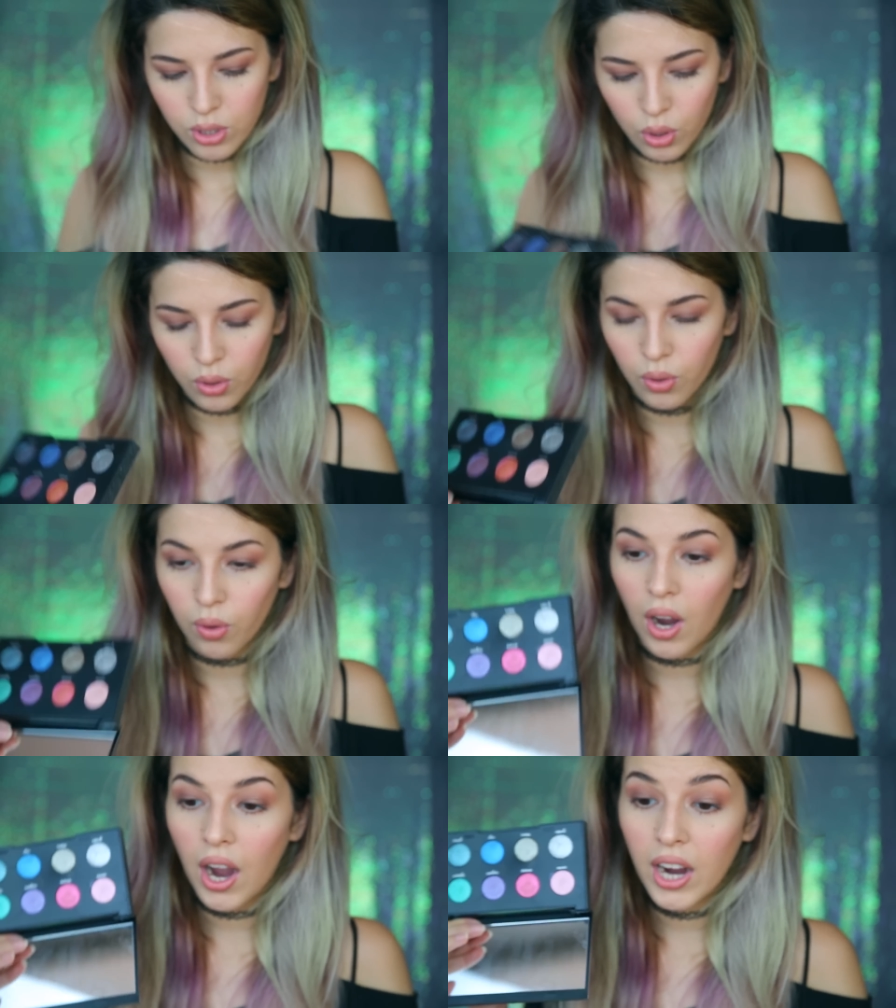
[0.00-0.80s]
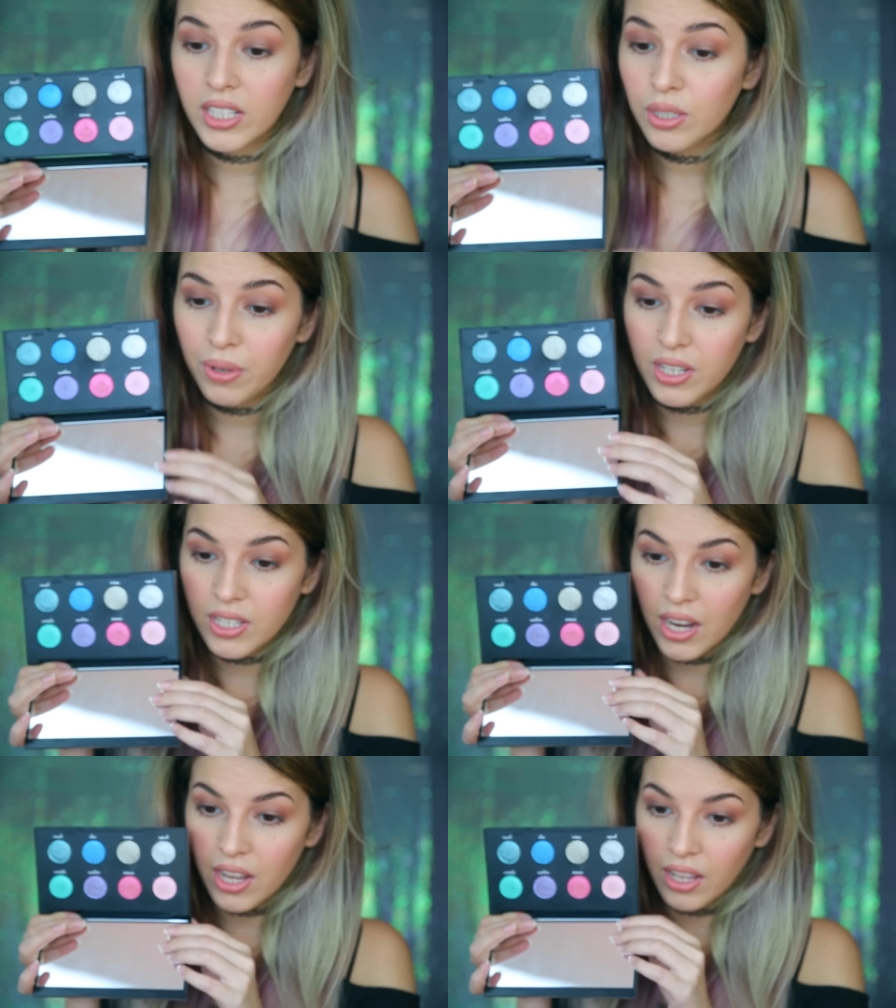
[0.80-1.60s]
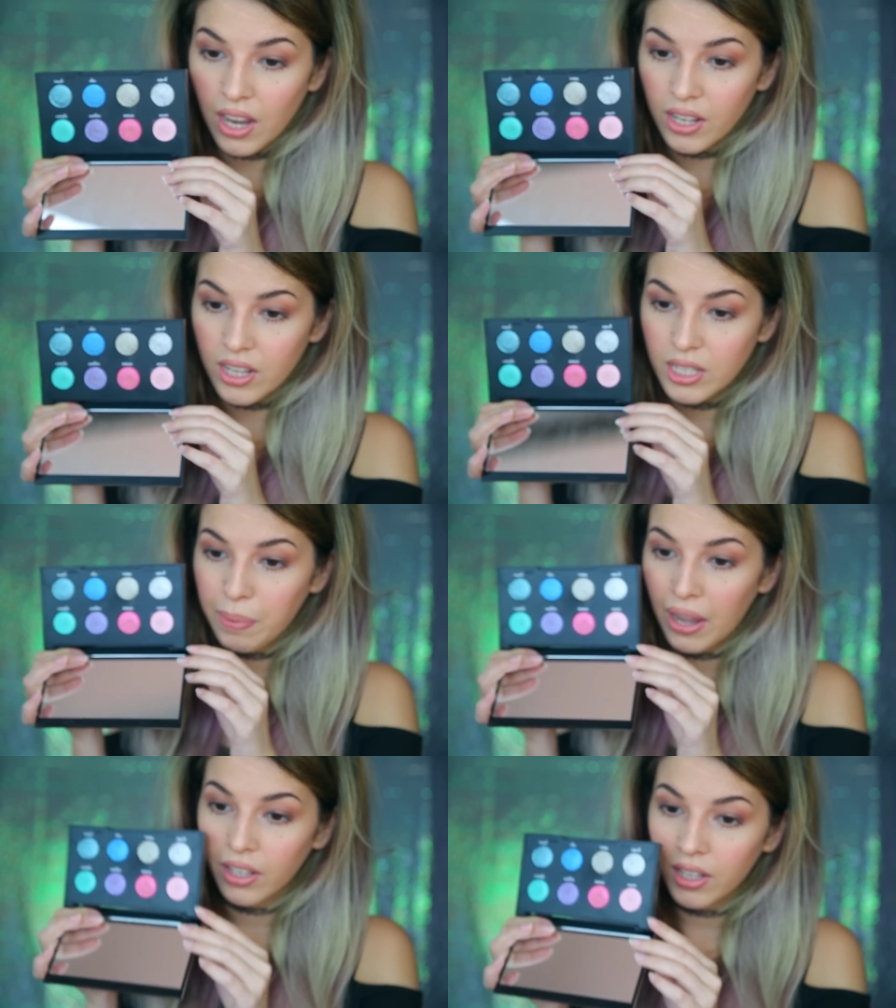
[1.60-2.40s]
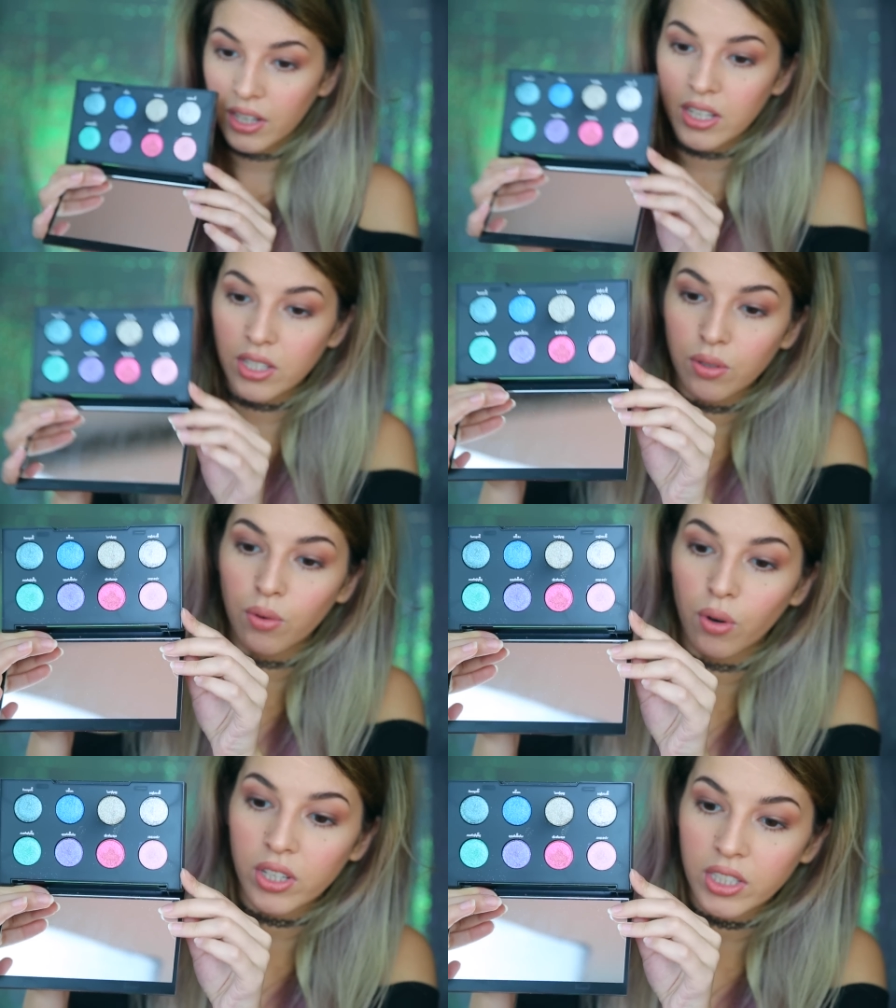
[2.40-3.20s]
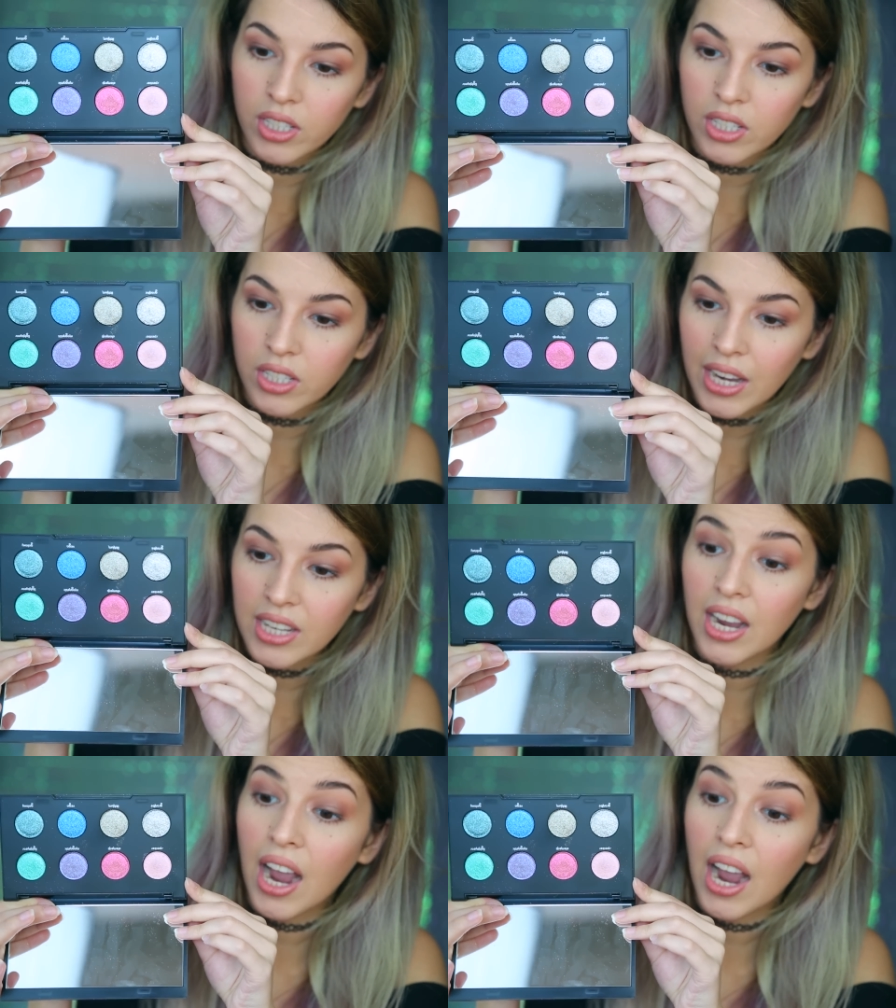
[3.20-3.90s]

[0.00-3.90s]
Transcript: So I just want to say that this palette is gorgeous. Yes, it